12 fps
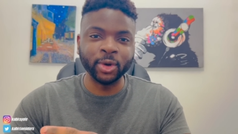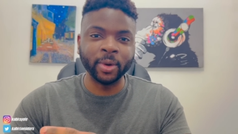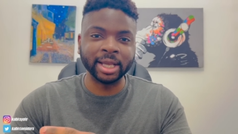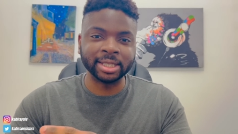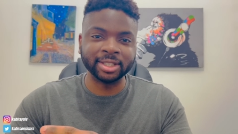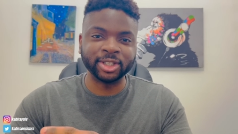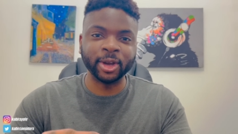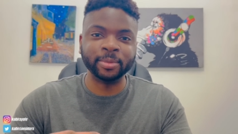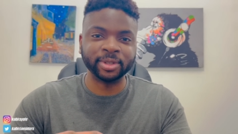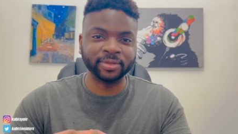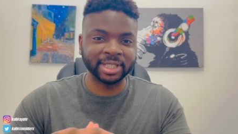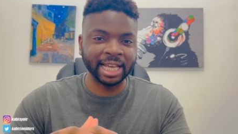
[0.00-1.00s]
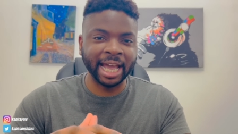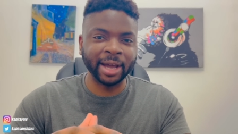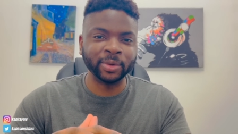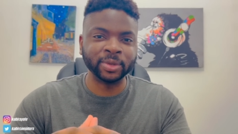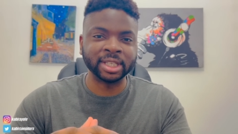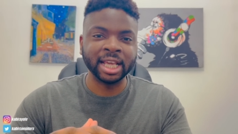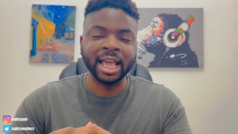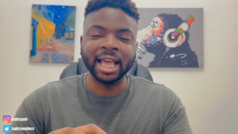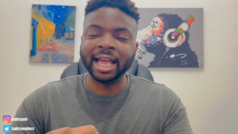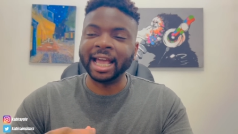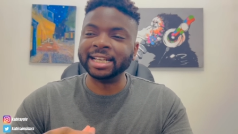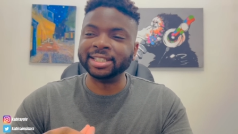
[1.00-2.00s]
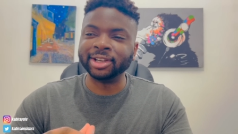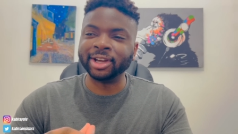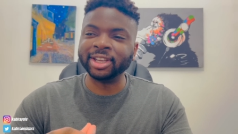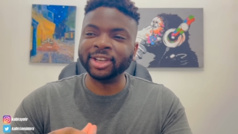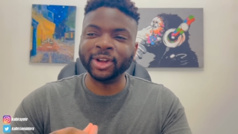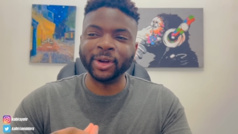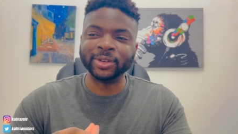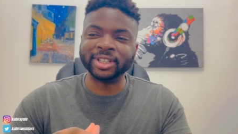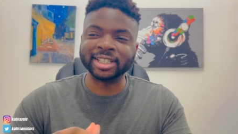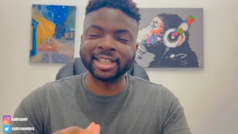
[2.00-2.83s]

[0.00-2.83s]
US in terms of towns? And, uh, you know, just